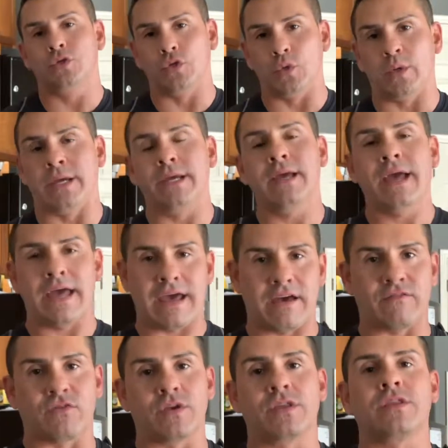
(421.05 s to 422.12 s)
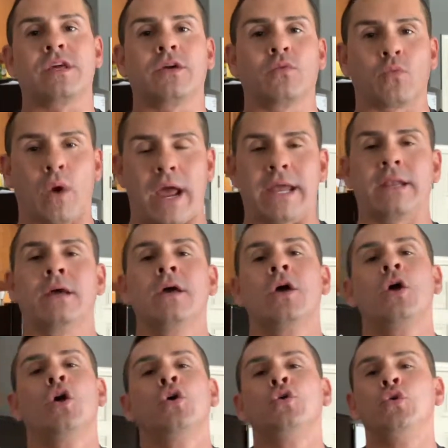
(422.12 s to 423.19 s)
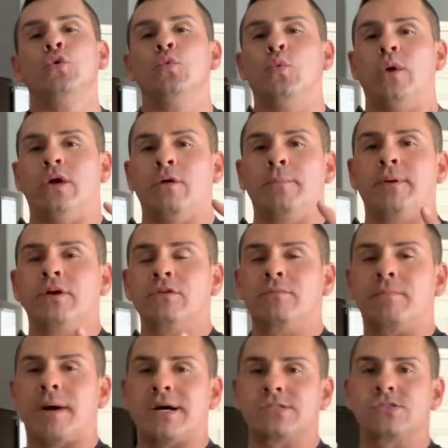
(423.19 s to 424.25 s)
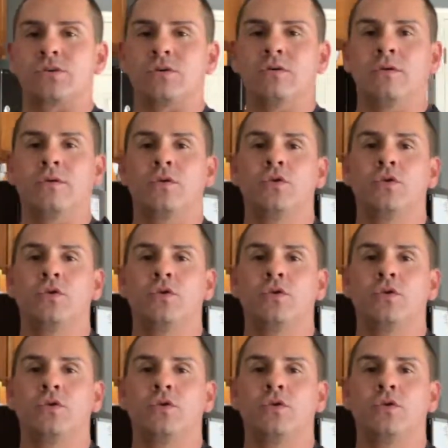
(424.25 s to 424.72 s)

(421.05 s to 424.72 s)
doing everything right. You will build muscle,